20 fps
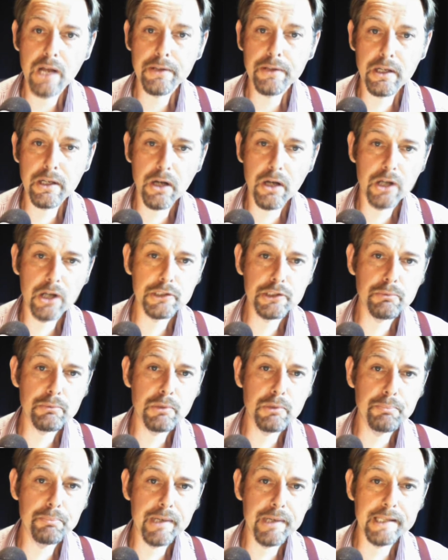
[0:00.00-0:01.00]
the larger
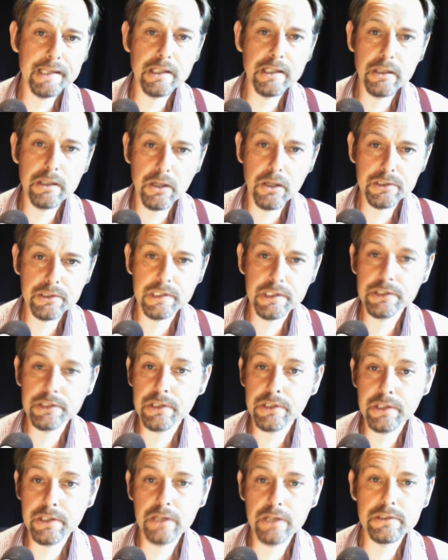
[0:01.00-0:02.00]
will be the losses
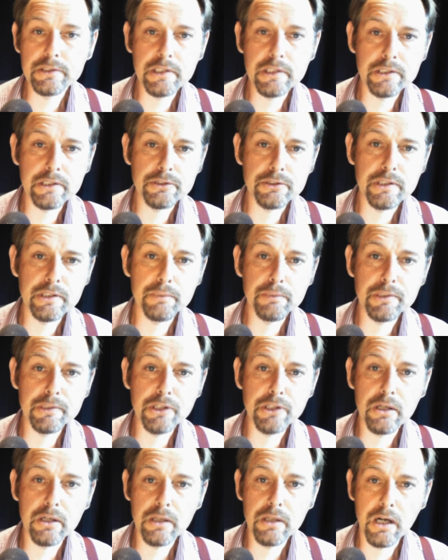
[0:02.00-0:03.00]
to those countries
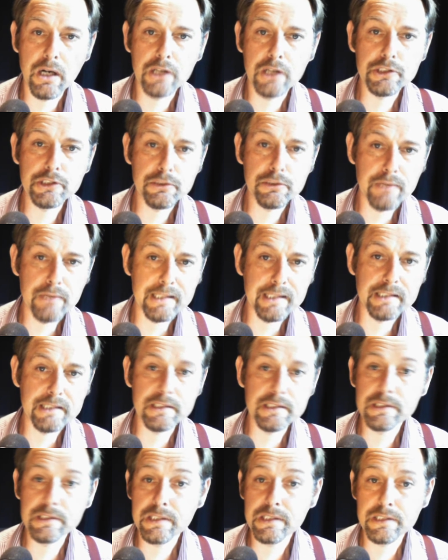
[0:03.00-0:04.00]
which are large
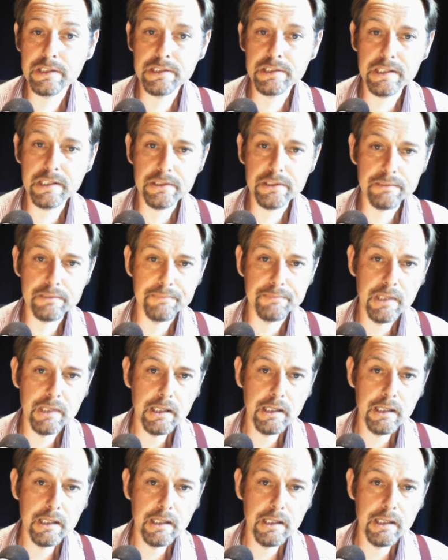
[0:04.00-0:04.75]
creditors to the system.